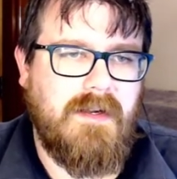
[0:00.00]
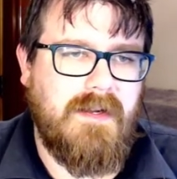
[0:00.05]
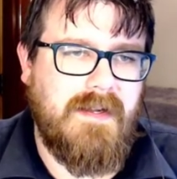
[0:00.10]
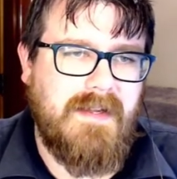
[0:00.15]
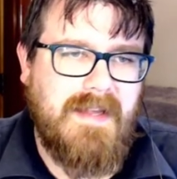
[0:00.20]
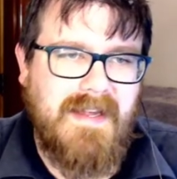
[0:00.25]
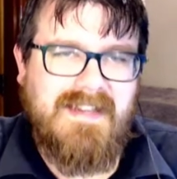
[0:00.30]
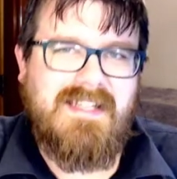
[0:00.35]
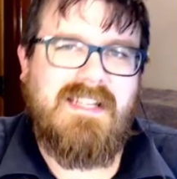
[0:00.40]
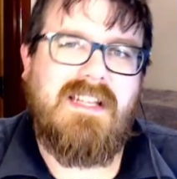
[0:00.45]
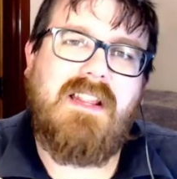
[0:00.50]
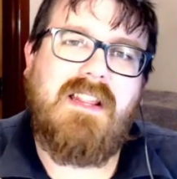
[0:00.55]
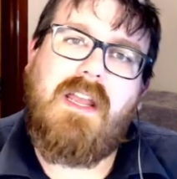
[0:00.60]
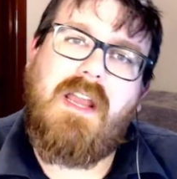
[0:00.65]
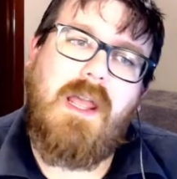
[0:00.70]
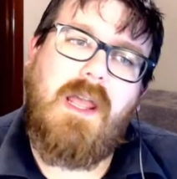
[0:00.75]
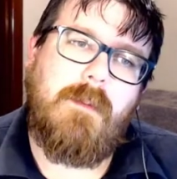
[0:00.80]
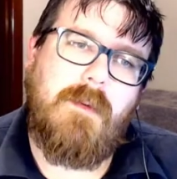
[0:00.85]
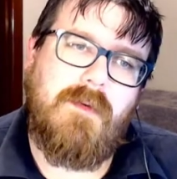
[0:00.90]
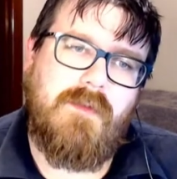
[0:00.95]
getting the
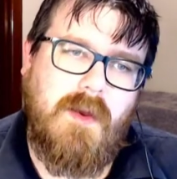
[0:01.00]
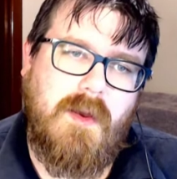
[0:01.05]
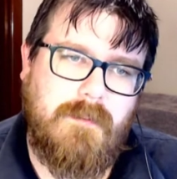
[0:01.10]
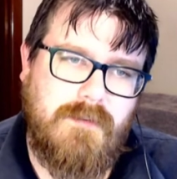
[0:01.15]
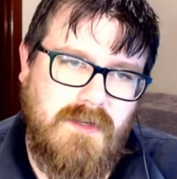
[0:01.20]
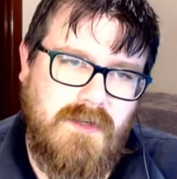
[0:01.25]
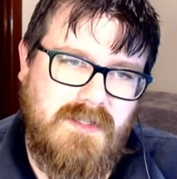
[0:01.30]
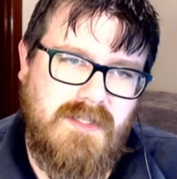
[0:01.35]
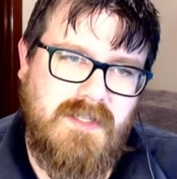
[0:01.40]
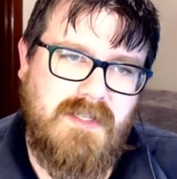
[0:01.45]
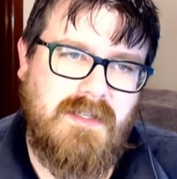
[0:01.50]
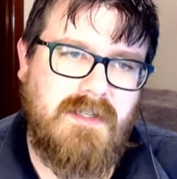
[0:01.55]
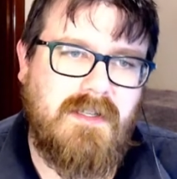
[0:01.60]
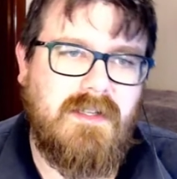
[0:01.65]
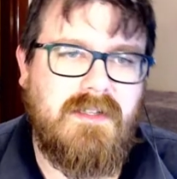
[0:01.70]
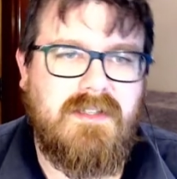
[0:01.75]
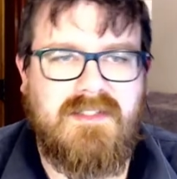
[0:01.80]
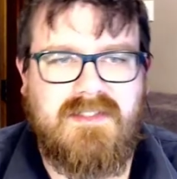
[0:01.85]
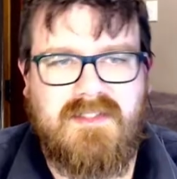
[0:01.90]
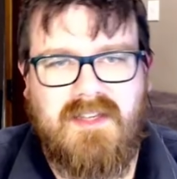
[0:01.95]
name of our printer
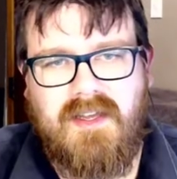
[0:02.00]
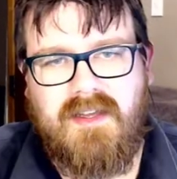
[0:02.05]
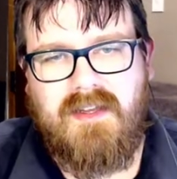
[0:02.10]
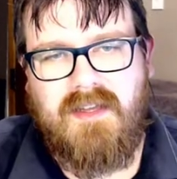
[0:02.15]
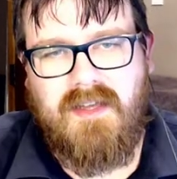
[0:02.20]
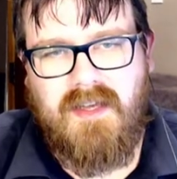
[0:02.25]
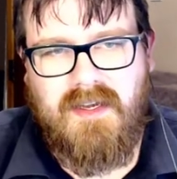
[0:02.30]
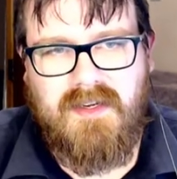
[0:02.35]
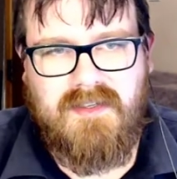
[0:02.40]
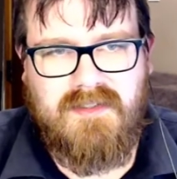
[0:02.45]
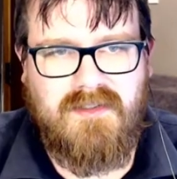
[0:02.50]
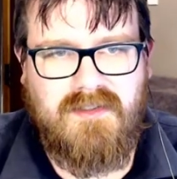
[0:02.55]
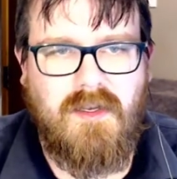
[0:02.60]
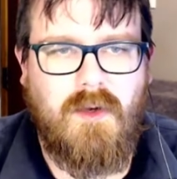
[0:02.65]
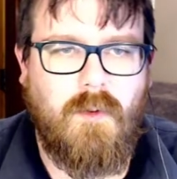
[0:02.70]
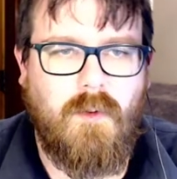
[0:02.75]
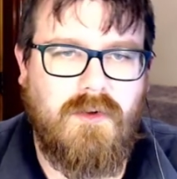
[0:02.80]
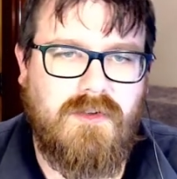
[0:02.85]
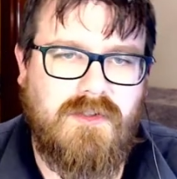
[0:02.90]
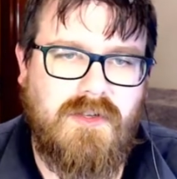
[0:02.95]
to say, hey, it's
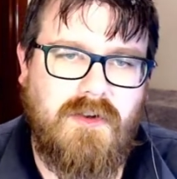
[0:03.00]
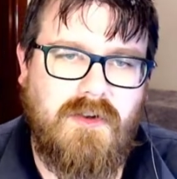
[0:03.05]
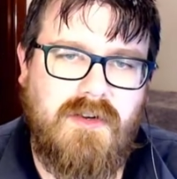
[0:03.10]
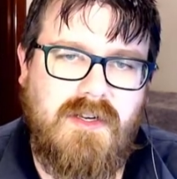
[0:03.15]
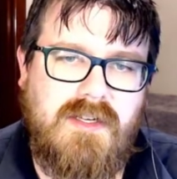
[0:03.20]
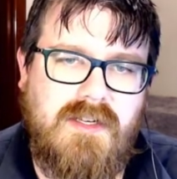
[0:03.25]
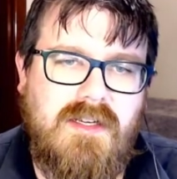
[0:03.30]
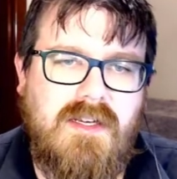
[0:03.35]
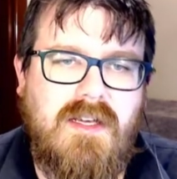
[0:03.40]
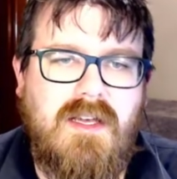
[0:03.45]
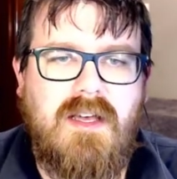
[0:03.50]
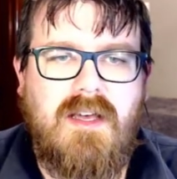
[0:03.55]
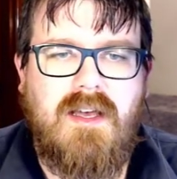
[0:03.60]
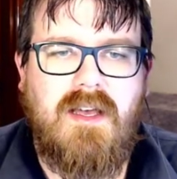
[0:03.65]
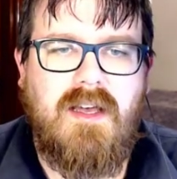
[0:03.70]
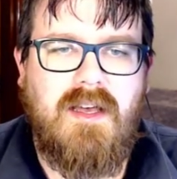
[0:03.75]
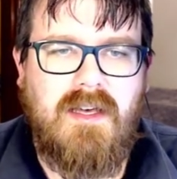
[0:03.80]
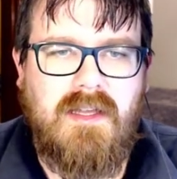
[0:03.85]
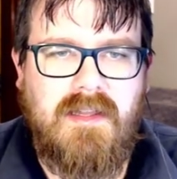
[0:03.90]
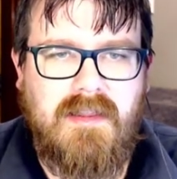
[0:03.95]
low on toner,
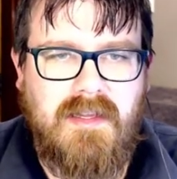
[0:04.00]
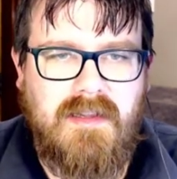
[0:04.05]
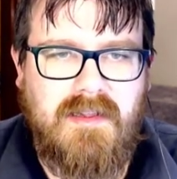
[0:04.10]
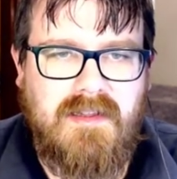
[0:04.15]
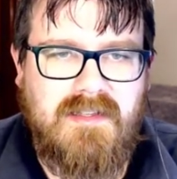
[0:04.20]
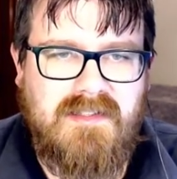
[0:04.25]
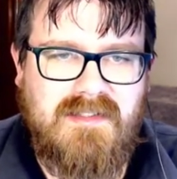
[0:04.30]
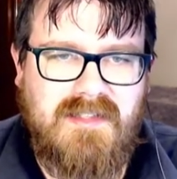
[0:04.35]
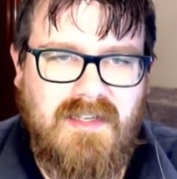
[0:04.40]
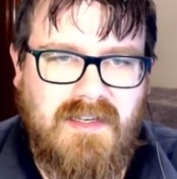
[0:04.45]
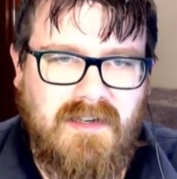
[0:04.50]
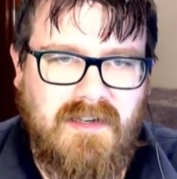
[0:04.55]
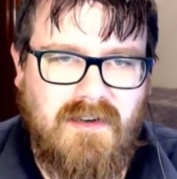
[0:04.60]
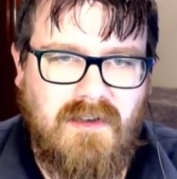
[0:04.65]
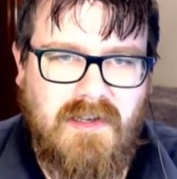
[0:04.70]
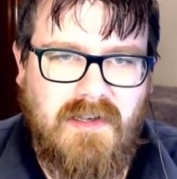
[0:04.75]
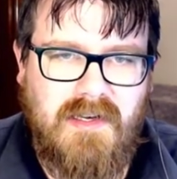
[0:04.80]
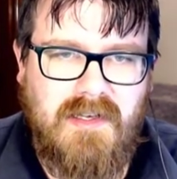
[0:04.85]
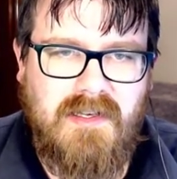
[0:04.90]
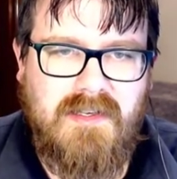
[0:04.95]
and then the second
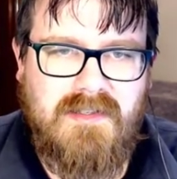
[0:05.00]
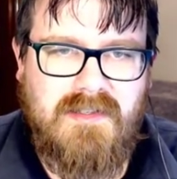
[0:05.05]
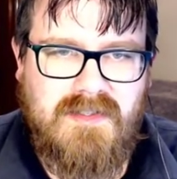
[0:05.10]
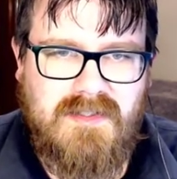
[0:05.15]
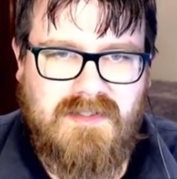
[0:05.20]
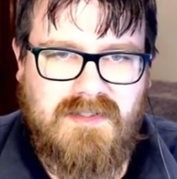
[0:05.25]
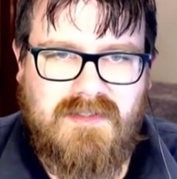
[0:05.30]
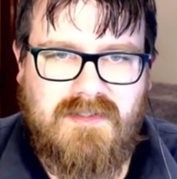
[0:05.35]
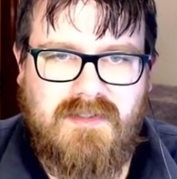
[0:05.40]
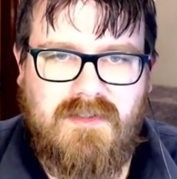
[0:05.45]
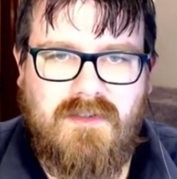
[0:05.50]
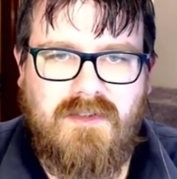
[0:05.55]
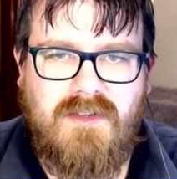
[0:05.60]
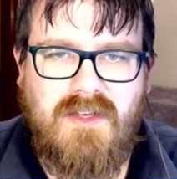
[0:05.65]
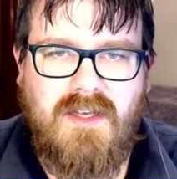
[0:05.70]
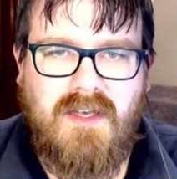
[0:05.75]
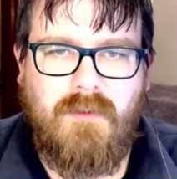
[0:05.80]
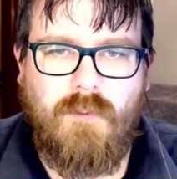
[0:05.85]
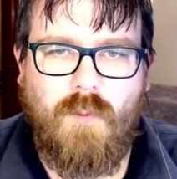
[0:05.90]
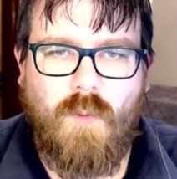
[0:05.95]
line is
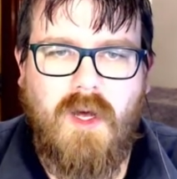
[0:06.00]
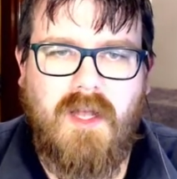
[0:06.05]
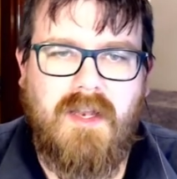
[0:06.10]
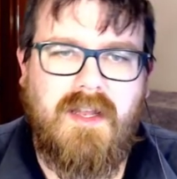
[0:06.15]
one,